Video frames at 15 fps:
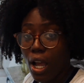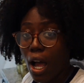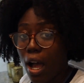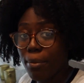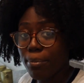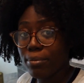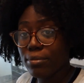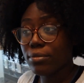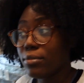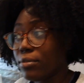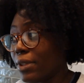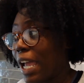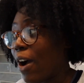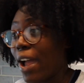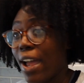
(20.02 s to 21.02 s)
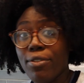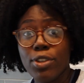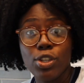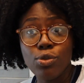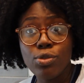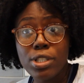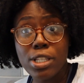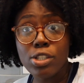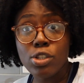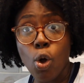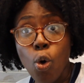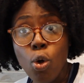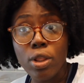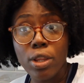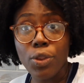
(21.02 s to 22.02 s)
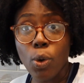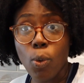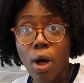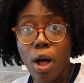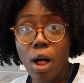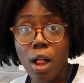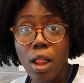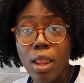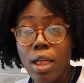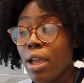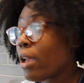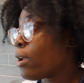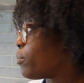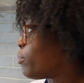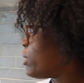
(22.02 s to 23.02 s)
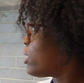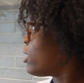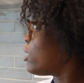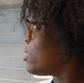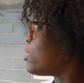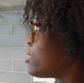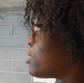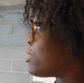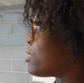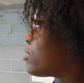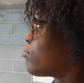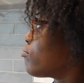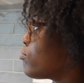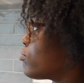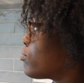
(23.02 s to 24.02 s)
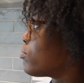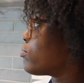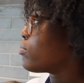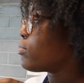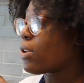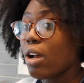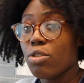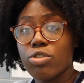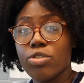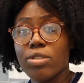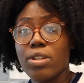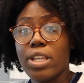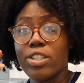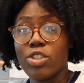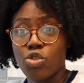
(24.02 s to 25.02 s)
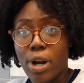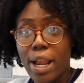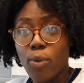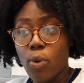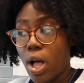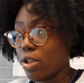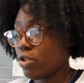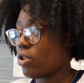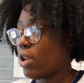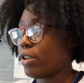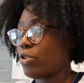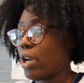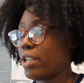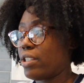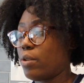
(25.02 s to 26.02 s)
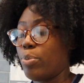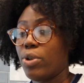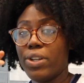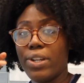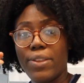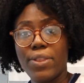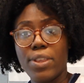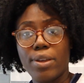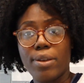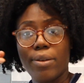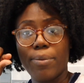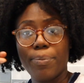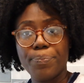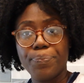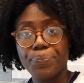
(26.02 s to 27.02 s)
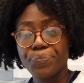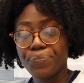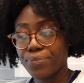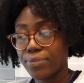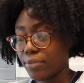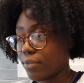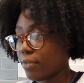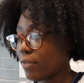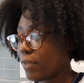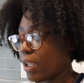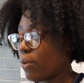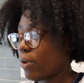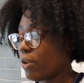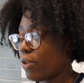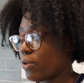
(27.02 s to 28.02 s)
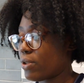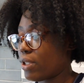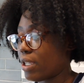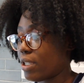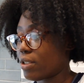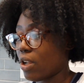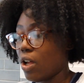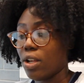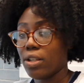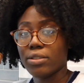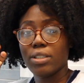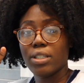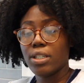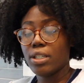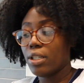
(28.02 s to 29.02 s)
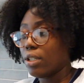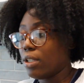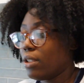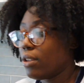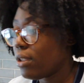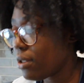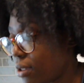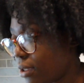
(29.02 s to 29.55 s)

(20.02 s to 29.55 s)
now I have a useless hole in the wall because it's drywall. So I tried to put in the, what are those things called? These